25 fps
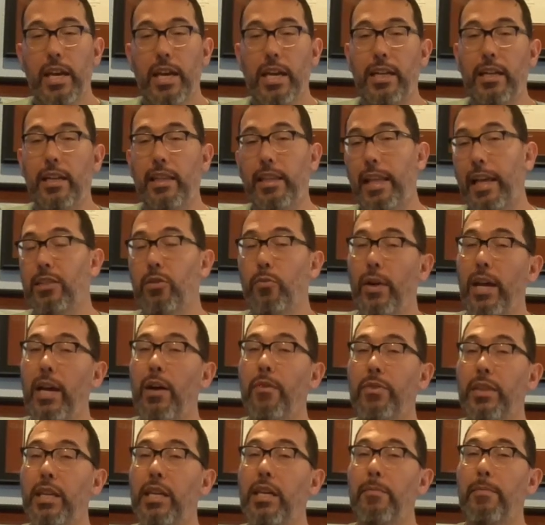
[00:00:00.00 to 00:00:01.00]
And that's the way I
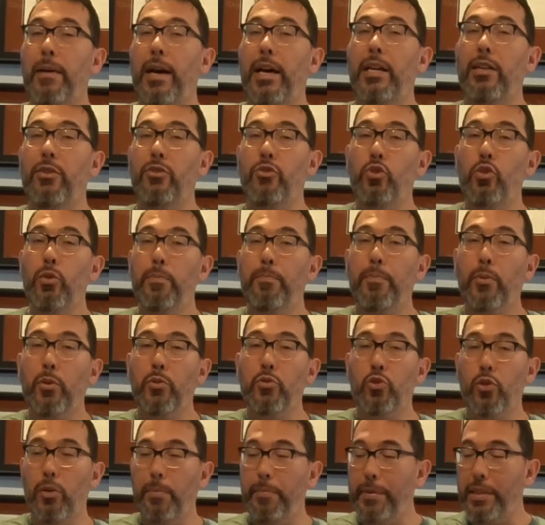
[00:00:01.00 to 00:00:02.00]
would think about it.
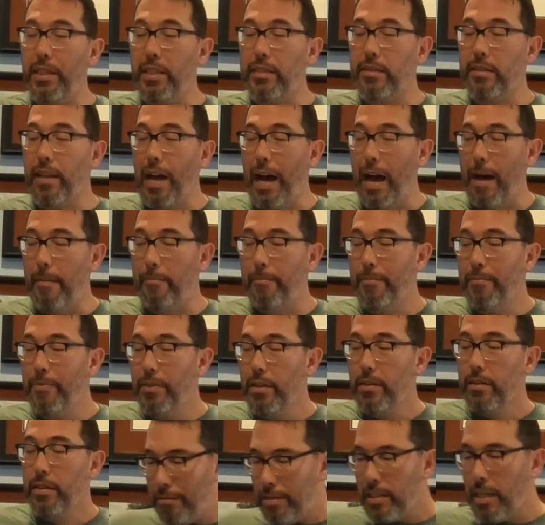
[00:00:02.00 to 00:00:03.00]
Duple triplet stop.
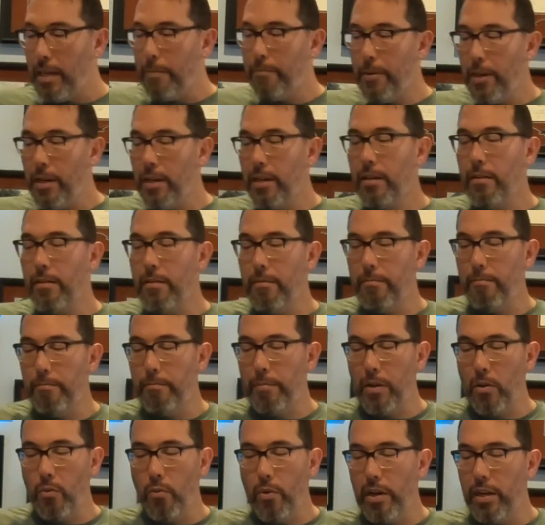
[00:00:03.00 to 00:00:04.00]
I'm skipping
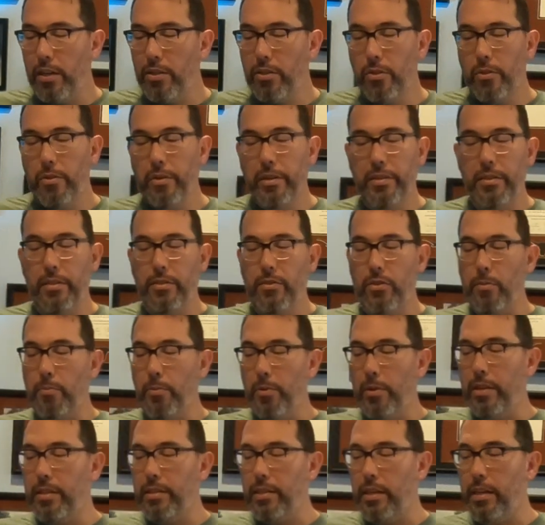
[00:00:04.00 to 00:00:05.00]
beat 1 and 2 because it's
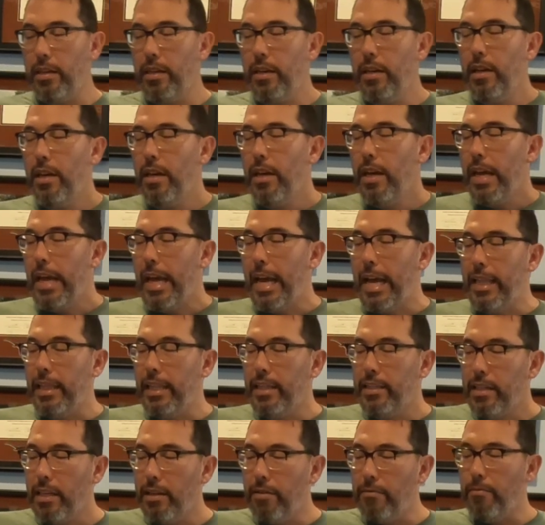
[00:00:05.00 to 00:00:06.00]
super easy. And
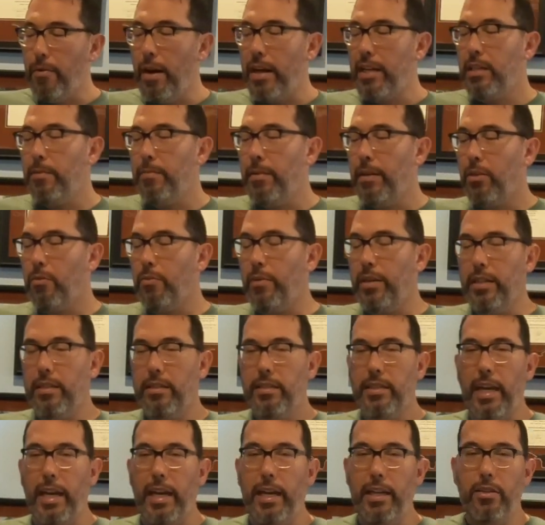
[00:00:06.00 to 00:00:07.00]
let's get right to beat 3 and
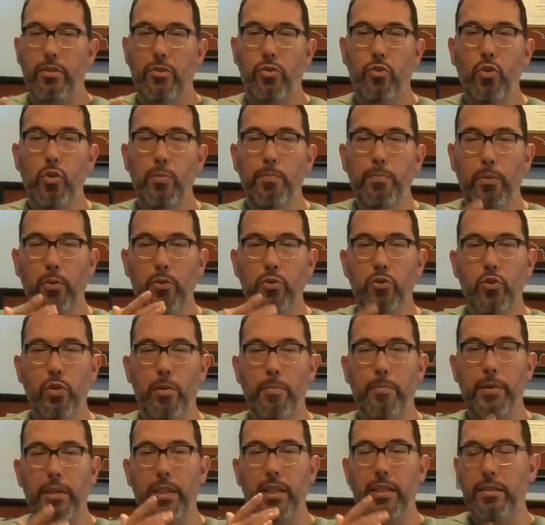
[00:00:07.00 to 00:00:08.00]
say it. Duple
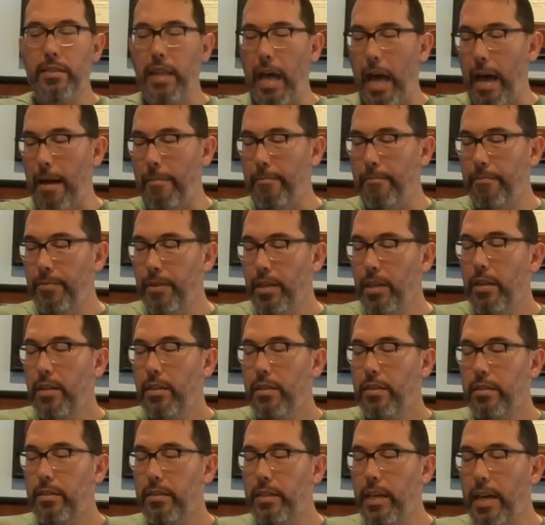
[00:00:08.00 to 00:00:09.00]
triplet stop.
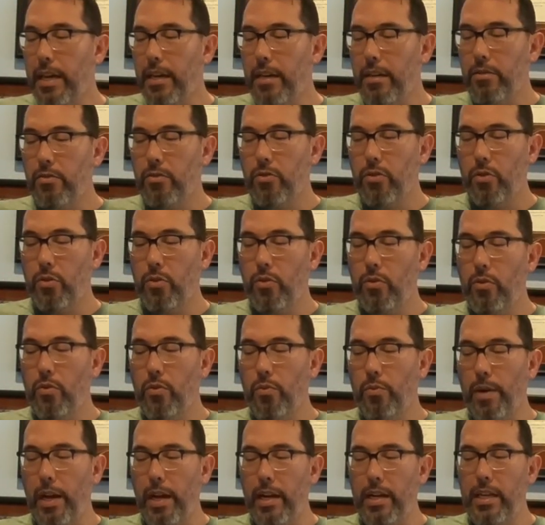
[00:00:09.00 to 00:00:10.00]
Say it
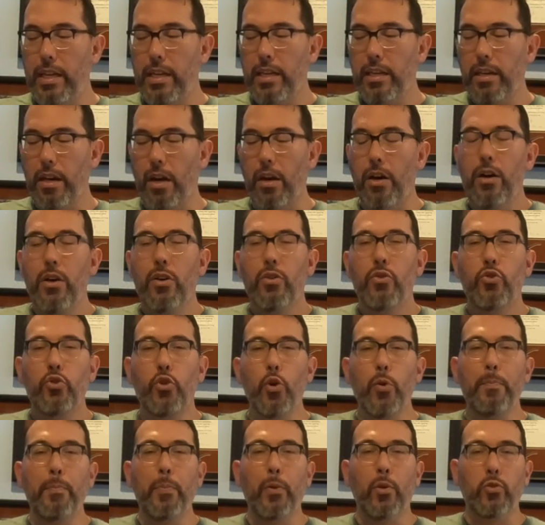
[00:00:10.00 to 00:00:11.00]
2, ready, go.
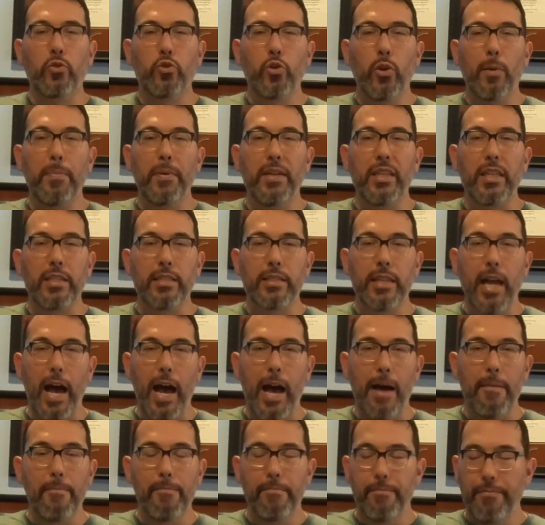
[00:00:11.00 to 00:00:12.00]
Duple triplet
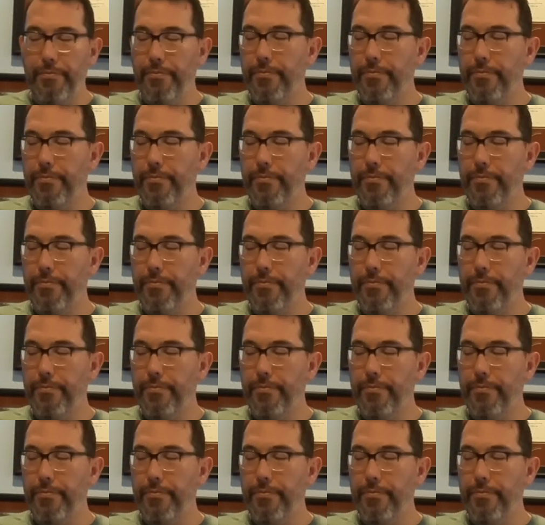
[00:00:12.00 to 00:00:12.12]
stop.